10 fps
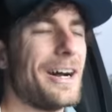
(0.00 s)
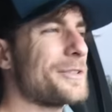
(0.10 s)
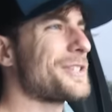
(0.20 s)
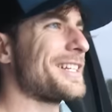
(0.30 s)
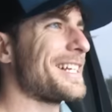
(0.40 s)
I
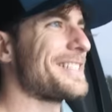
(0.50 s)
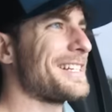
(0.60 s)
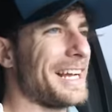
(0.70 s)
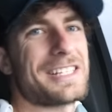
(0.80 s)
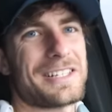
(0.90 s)
was gonna say
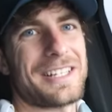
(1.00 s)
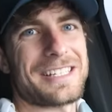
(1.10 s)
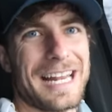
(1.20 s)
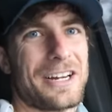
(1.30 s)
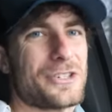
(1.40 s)
six,
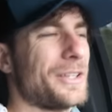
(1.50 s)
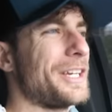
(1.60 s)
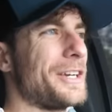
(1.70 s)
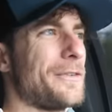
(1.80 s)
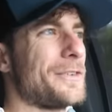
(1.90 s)
because
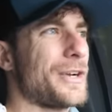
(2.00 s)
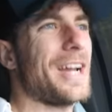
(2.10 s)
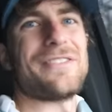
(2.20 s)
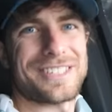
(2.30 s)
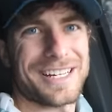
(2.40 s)
naturally an
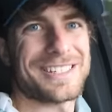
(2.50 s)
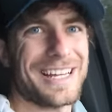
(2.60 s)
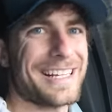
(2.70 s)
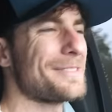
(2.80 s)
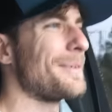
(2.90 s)
overdrive was like
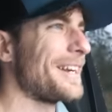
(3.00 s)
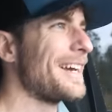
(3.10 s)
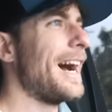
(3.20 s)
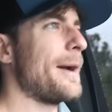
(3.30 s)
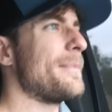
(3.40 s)
six, but
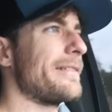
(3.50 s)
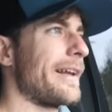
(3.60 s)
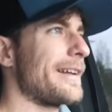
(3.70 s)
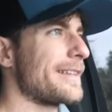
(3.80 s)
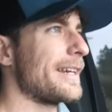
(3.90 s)
I'm in
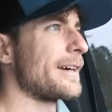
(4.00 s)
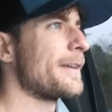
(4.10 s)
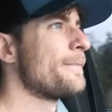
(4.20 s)
ninth gear.